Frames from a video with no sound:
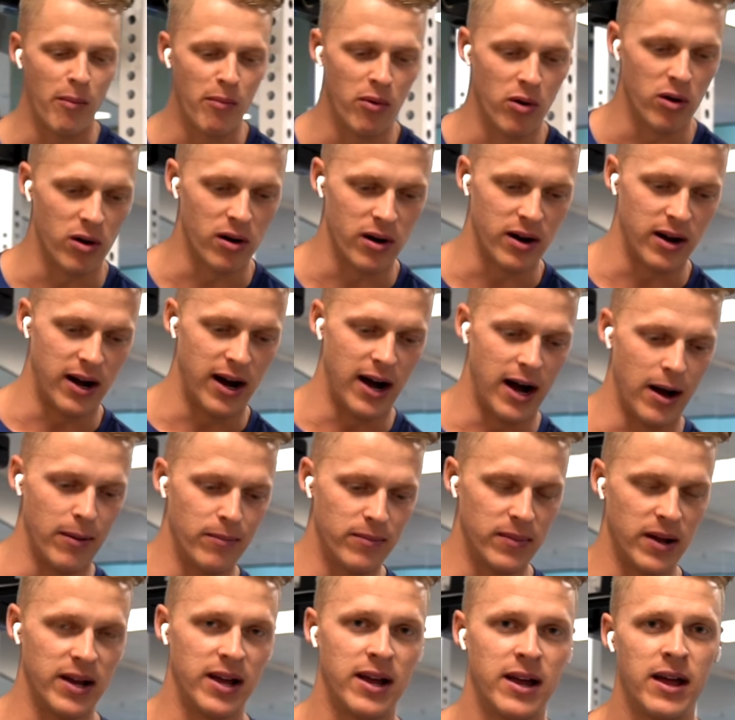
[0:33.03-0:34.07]
more
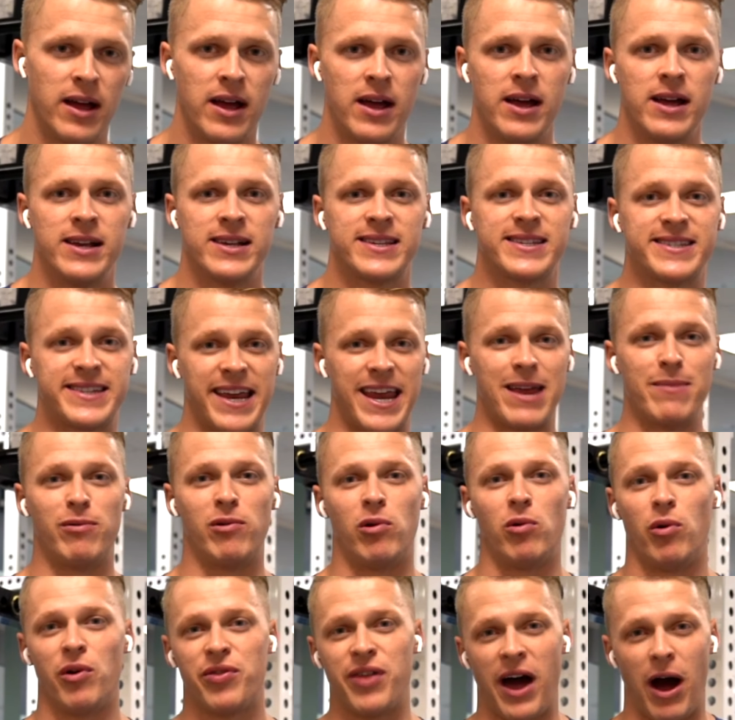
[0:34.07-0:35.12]

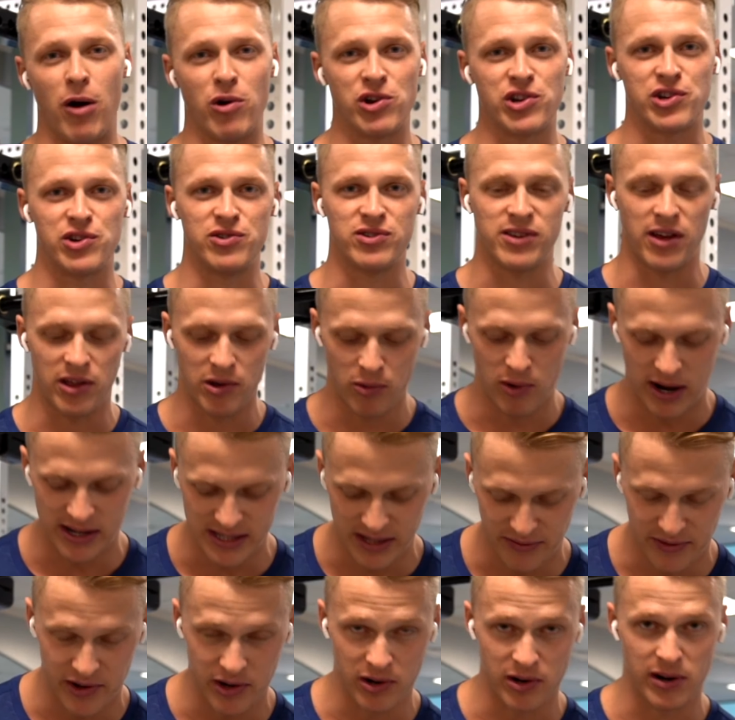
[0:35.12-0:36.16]
stable without shoes. Otherwise,
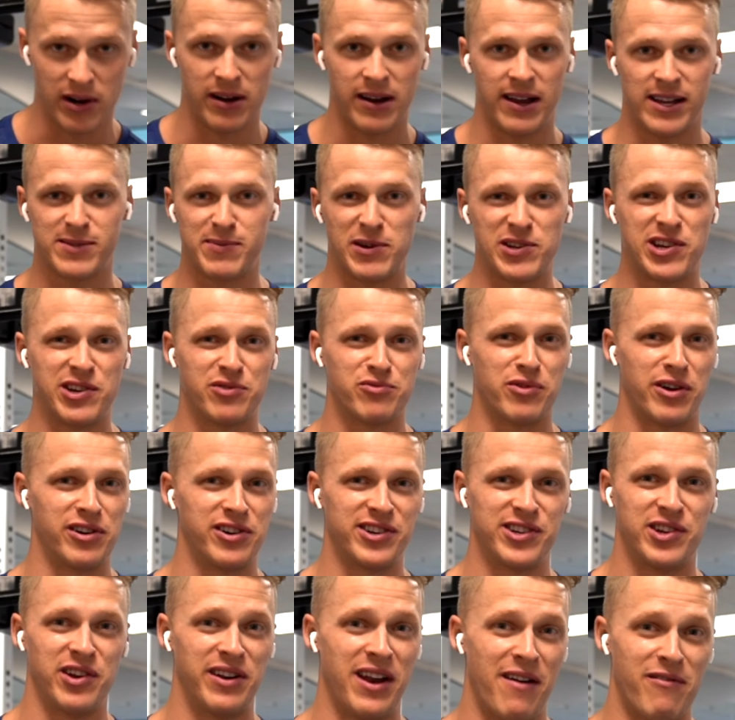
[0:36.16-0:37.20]
if you're, especially in
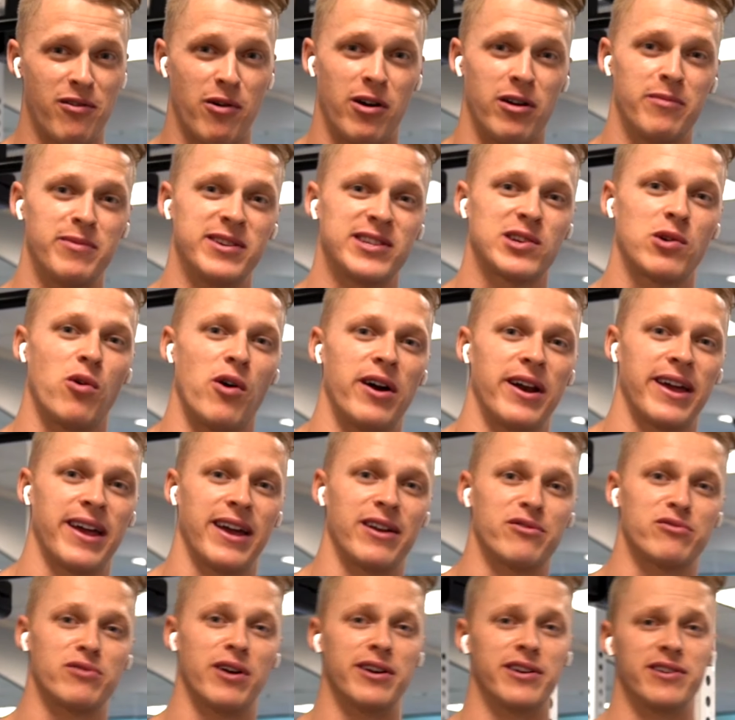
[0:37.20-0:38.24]
runners, you never want to be squatting
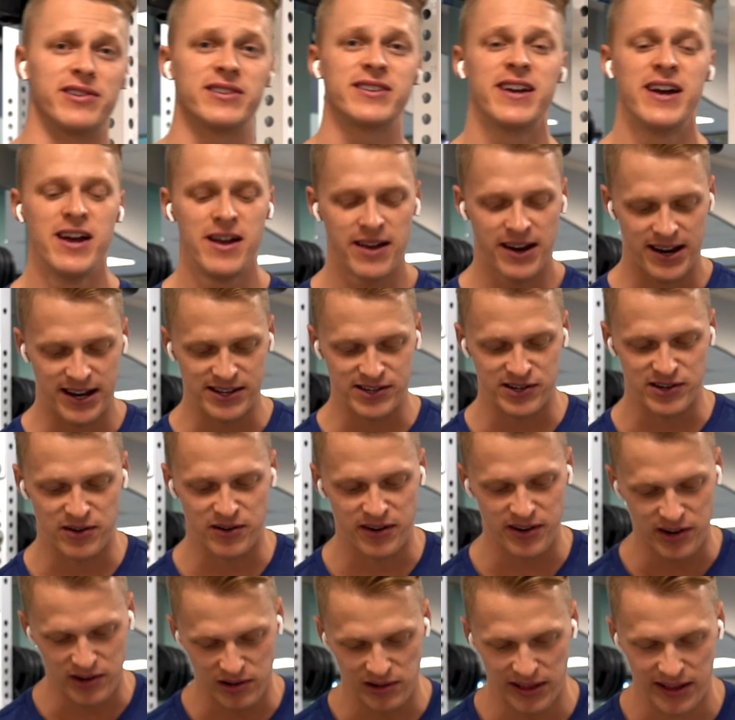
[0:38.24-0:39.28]
in runners because
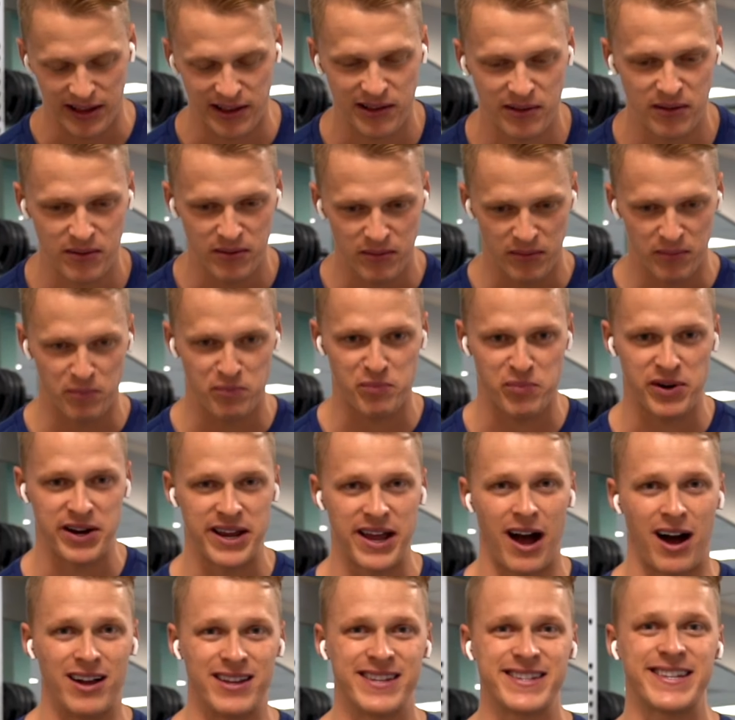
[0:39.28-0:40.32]
you're like pretty
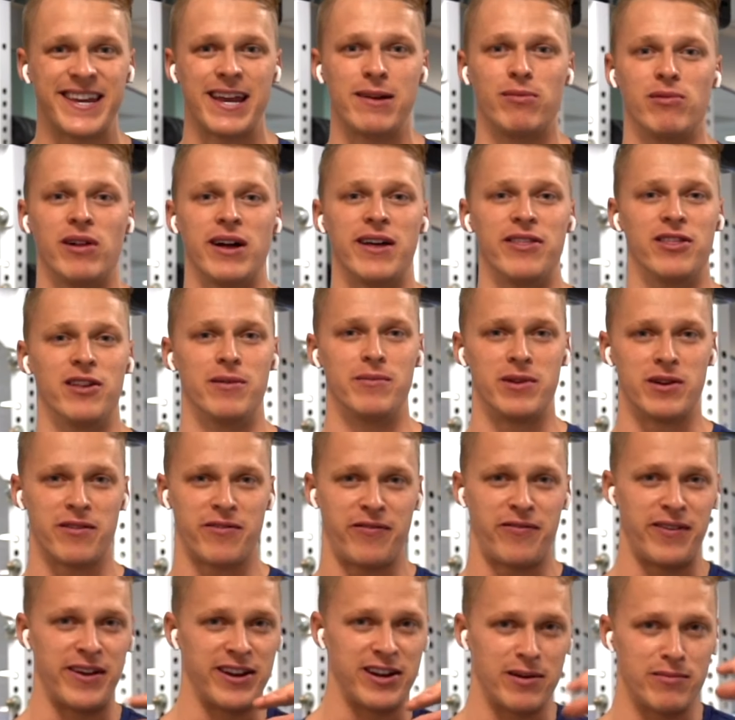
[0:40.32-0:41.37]
unstable in them. Your
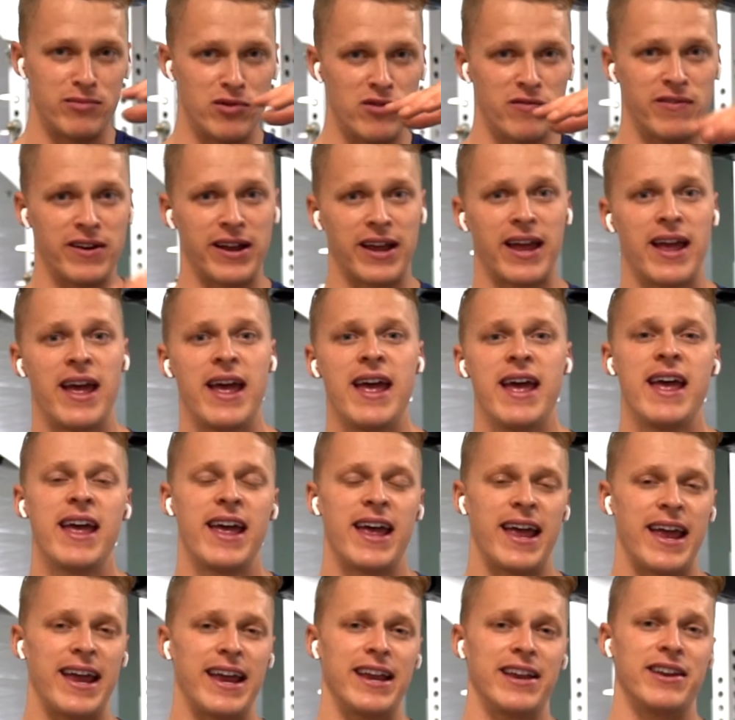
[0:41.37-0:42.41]
feet are moving
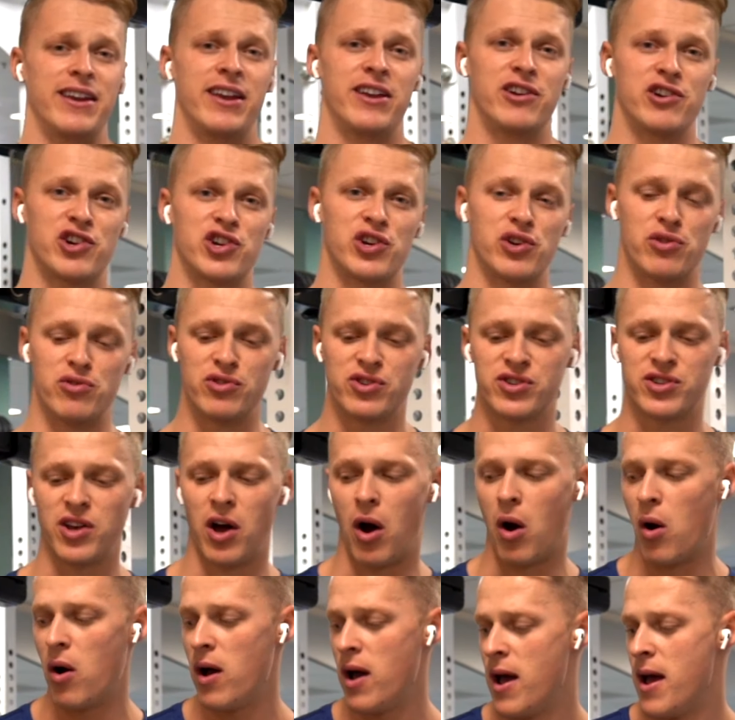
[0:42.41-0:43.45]
in your shoes.
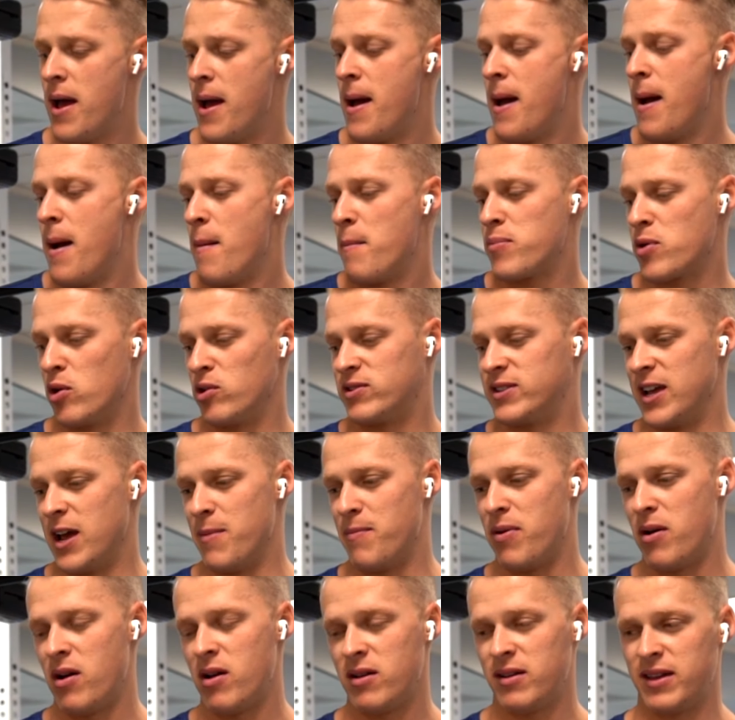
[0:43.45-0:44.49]
So pro tip,
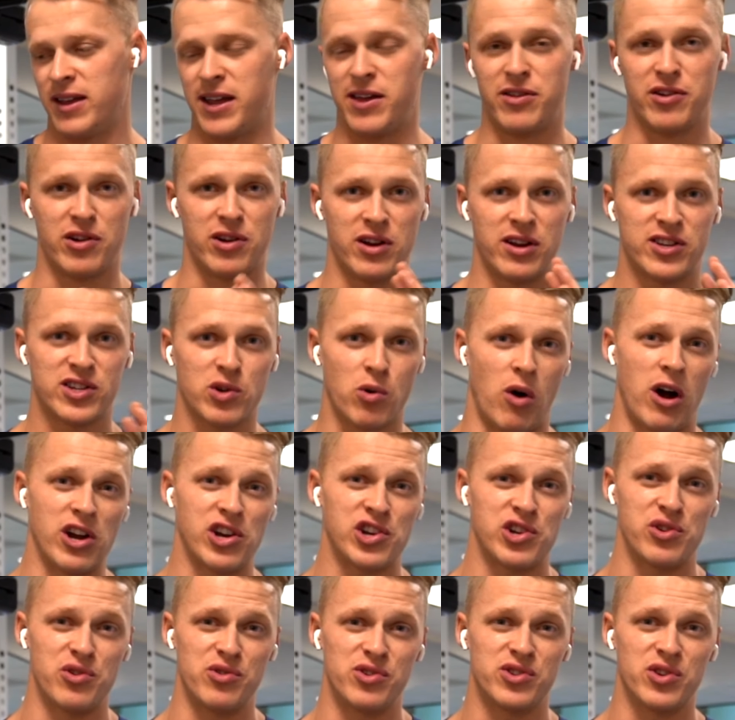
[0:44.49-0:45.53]
either squat
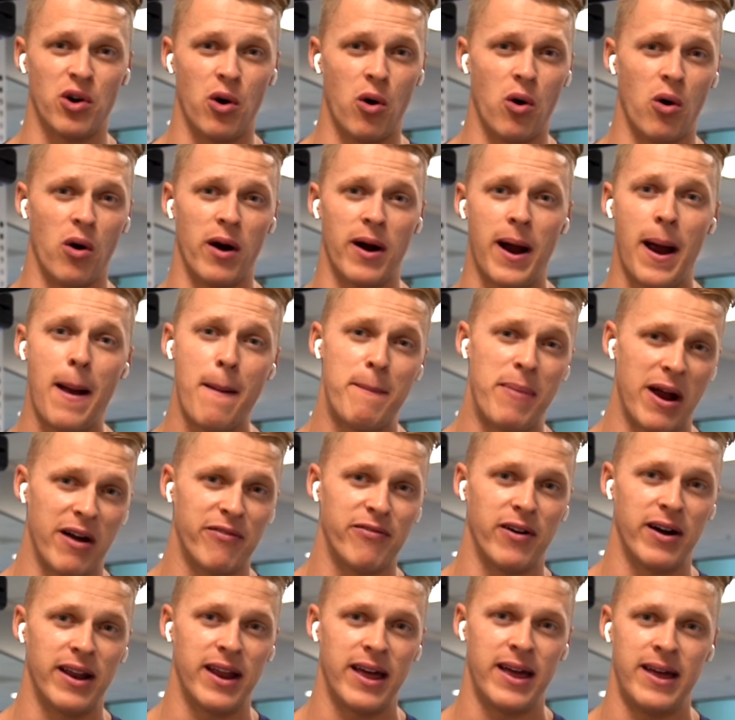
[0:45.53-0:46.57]
shoes or
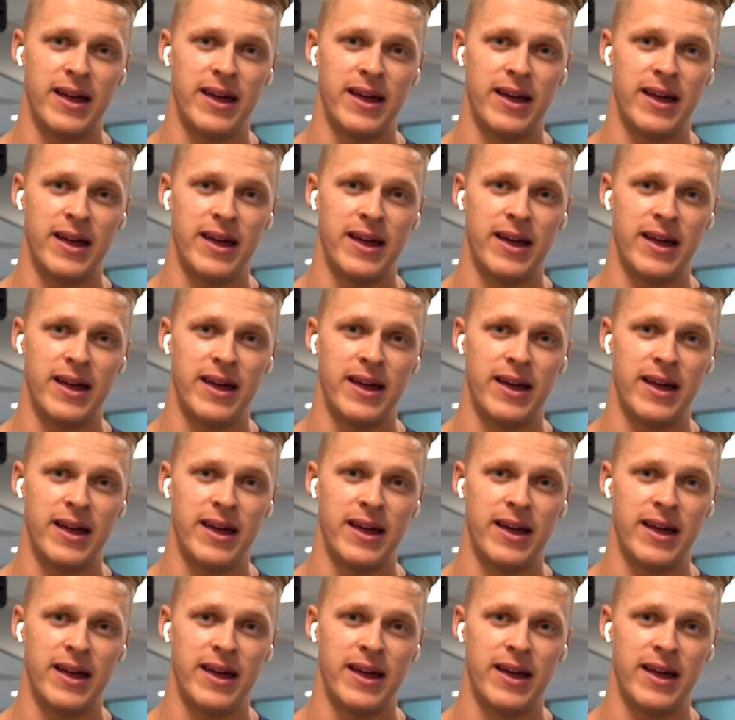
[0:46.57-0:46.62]
barefoot.